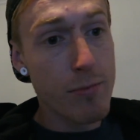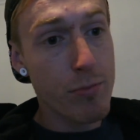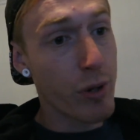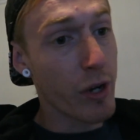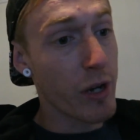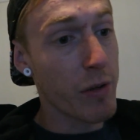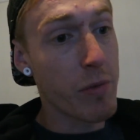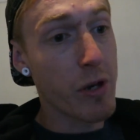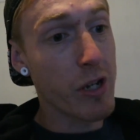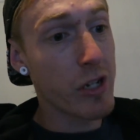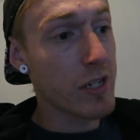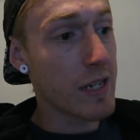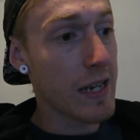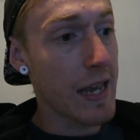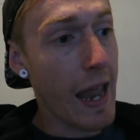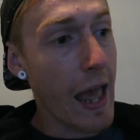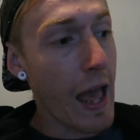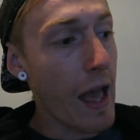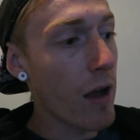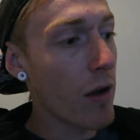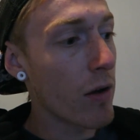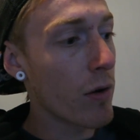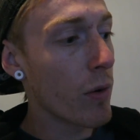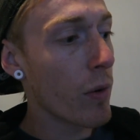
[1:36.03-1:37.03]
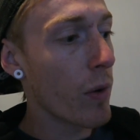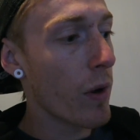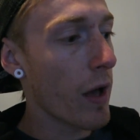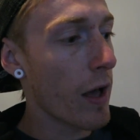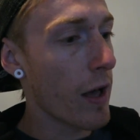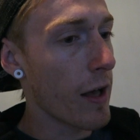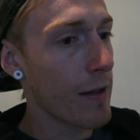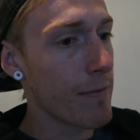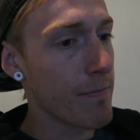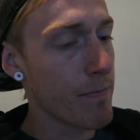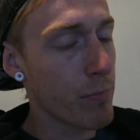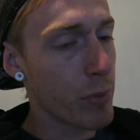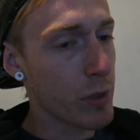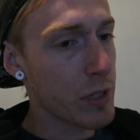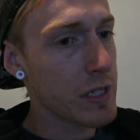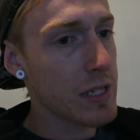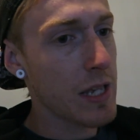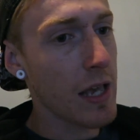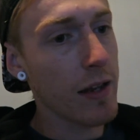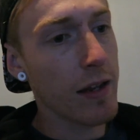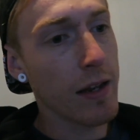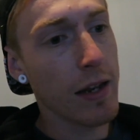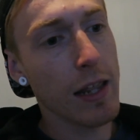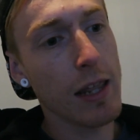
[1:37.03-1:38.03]
pretty much now, um, but
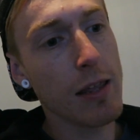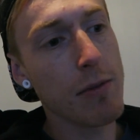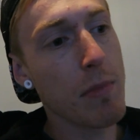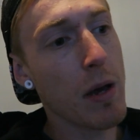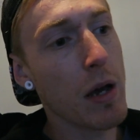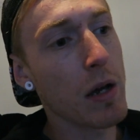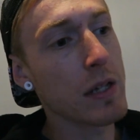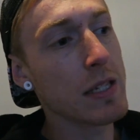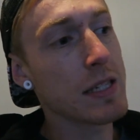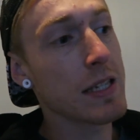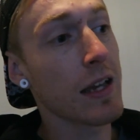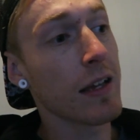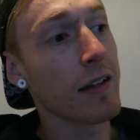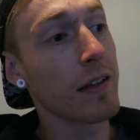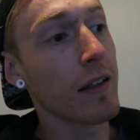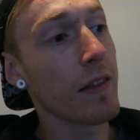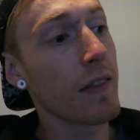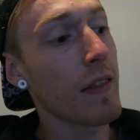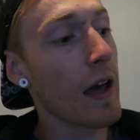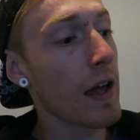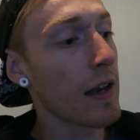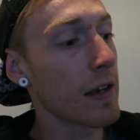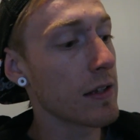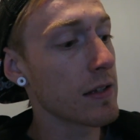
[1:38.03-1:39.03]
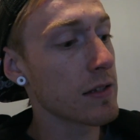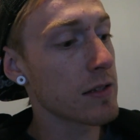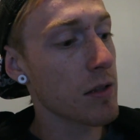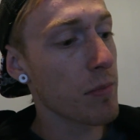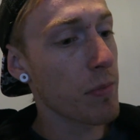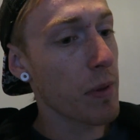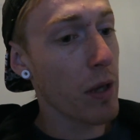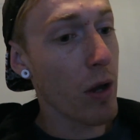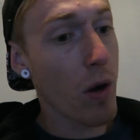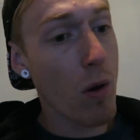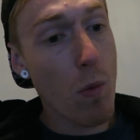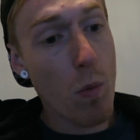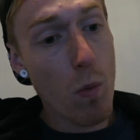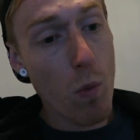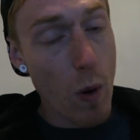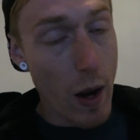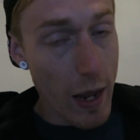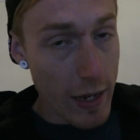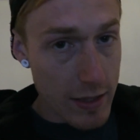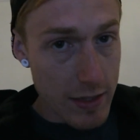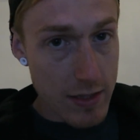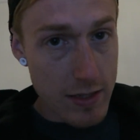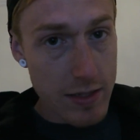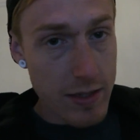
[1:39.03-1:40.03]
just had an email saying that that needs to be on
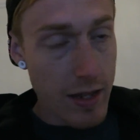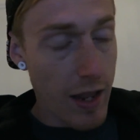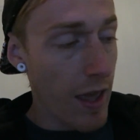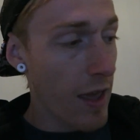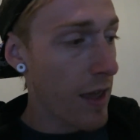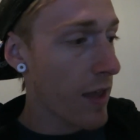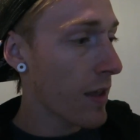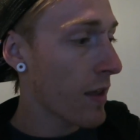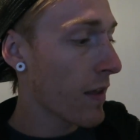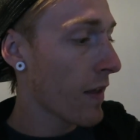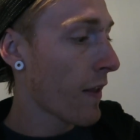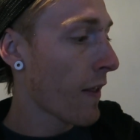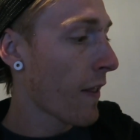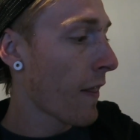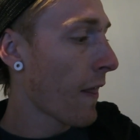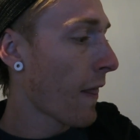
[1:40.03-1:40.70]
Wednesday.